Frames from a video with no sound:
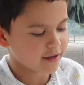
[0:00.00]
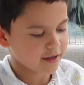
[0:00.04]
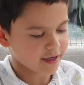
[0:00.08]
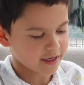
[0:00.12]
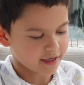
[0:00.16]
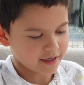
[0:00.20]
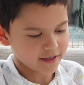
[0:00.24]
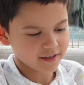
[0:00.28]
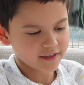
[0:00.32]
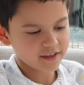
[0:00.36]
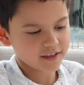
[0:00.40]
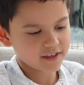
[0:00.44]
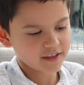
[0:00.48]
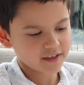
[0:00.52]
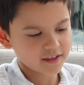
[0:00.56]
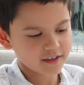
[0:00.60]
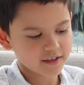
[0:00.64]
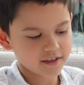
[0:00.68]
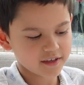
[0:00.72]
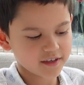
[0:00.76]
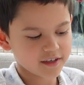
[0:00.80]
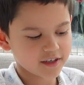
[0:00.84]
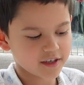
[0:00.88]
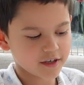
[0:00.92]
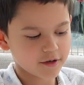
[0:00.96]
is,
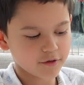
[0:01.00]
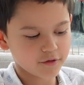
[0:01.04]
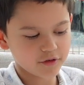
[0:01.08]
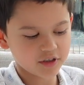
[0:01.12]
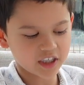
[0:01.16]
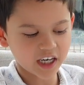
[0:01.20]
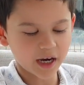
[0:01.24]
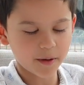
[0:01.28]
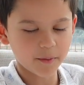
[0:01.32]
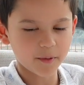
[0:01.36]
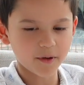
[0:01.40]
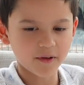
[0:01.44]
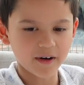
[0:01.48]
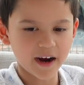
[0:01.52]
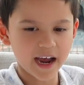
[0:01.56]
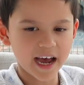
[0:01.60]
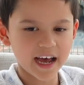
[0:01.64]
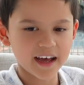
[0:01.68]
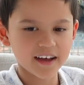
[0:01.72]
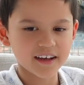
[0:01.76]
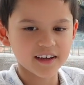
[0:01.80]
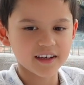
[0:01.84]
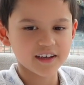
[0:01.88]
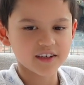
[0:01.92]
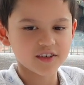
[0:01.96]
so
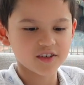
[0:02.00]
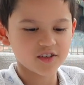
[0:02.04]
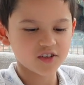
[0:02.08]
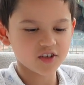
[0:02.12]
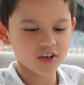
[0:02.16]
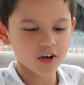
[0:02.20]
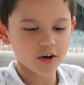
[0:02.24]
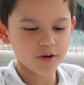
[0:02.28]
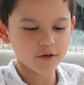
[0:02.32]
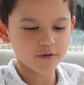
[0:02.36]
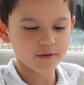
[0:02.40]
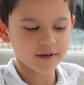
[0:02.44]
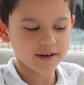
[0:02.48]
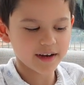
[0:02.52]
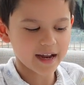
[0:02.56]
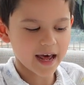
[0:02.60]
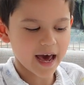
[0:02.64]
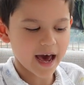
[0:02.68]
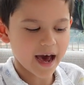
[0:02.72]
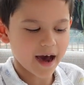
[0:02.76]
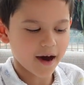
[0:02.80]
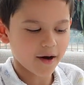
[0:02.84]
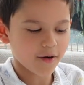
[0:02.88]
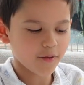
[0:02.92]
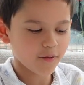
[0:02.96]
jamarat. So
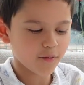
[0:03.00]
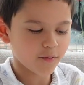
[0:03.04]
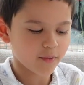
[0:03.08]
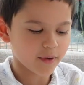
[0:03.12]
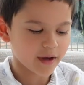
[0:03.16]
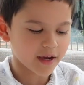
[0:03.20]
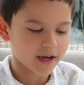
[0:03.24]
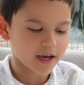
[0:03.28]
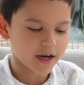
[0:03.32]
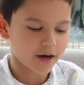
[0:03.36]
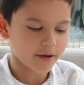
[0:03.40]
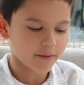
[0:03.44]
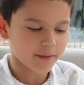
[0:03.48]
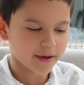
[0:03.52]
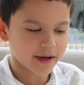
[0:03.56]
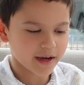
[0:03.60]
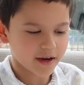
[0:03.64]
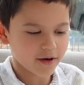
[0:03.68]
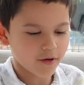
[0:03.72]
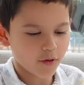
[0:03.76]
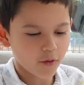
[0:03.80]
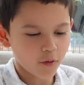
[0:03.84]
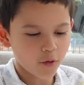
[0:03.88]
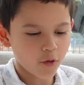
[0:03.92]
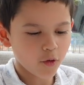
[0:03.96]
now we're
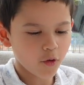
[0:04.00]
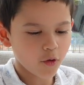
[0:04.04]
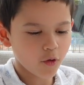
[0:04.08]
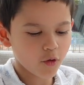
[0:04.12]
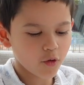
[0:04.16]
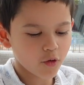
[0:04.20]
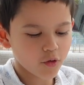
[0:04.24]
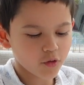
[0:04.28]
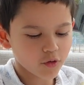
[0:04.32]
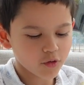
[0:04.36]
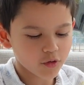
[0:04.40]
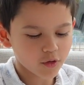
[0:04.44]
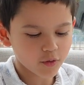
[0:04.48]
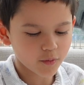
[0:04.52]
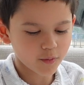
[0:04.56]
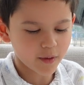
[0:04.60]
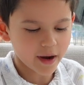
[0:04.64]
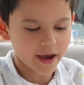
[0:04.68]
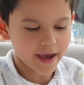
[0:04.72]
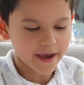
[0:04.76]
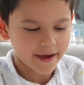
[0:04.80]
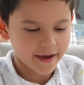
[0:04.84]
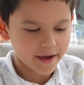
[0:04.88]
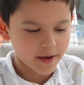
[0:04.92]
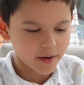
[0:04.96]
going all the
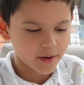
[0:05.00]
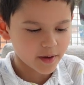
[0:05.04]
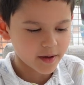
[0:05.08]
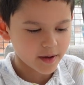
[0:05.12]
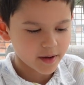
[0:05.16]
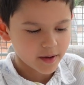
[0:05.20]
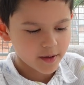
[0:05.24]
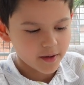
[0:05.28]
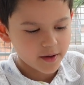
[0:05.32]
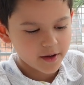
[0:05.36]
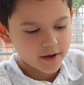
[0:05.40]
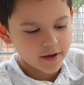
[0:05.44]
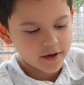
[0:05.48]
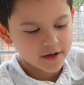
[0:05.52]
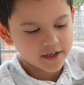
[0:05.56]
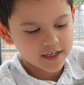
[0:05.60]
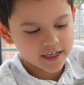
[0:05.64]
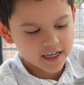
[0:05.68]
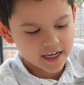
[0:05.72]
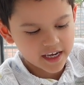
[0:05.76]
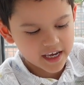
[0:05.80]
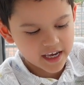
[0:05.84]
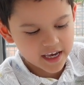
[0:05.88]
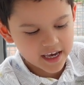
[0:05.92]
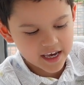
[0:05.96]
way to
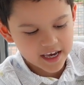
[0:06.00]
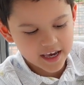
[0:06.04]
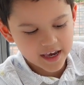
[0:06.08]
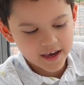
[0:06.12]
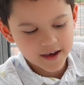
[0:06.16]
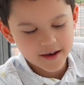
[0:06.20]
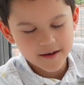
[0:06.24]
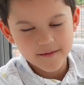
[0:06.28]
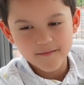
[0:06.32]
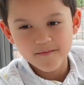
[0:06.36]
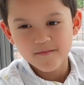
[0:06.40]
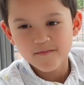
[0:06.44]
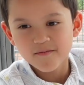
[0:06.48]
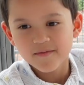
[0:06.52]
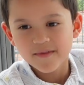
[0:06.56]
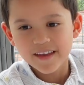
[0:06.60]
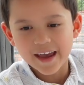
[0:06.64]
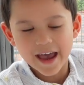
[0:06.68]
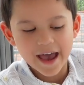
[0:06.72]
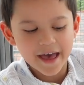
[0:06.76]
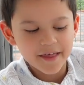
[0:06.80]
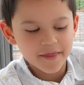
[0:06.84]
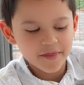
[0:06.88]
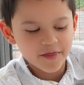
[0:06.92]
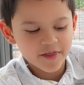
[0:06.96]
here,
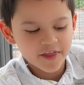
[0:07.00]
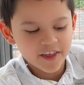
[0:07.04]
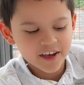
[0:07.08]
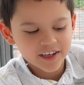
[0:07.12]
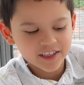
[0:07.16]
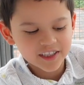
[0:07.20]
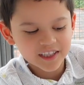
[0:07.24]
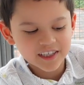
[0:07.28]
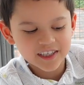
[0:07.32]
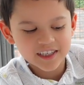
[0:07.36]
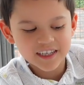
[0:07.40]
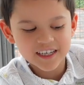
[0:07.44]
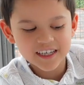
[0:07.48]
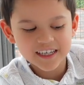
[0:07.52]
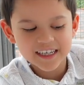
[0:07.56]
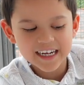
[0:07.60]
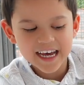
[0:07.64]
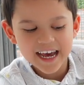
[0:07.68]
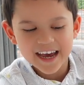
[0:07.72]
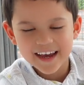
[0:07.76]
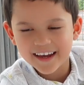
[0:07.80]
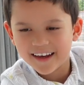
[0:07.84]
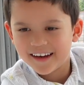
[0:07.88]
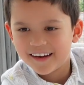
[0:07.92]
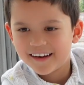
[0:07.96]
and this is
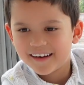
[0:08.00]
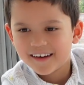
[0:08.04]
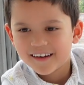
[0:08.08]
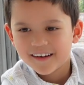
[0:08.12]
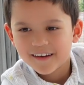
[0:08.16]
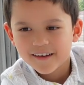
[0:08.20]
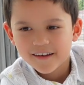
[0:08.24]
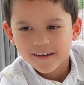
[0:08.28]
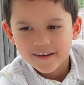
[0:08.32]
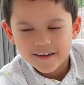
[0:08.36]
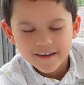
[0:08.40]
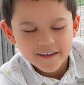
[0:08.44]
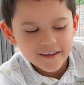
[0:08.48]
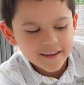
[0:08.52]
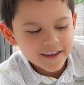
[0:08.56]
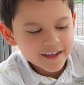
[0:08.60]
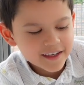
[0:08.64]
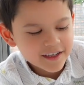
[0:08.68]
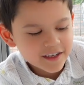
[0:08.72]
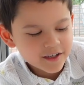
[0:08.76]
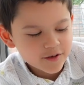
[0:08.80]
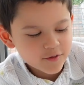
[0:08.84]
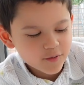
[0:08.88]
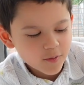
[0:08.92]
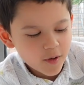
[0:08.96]
today.
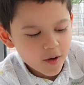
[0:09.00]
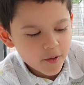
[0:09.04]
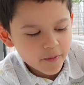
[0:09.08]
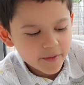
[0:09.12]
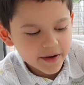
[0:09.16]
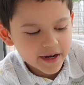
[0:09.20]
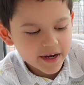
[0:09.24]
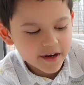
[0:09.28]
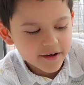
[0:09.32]
This is what we're